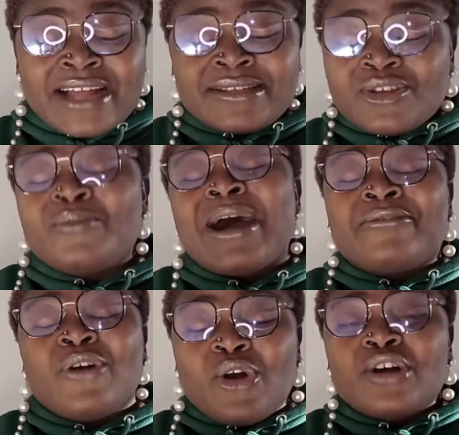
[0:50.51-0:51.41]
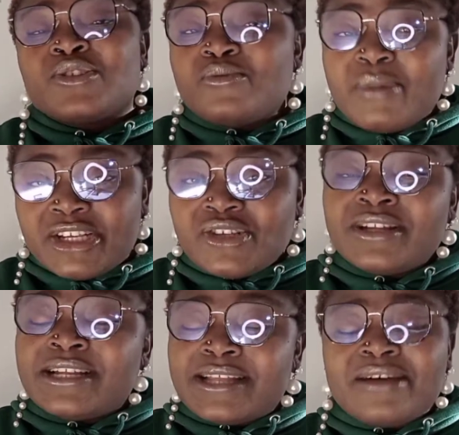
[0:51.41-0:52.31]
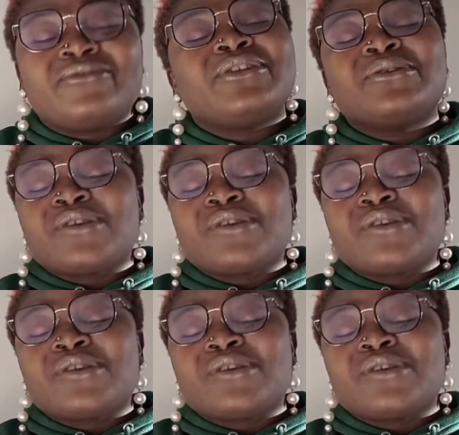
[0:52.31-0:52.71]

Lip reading: And some I forgot to mention in that video,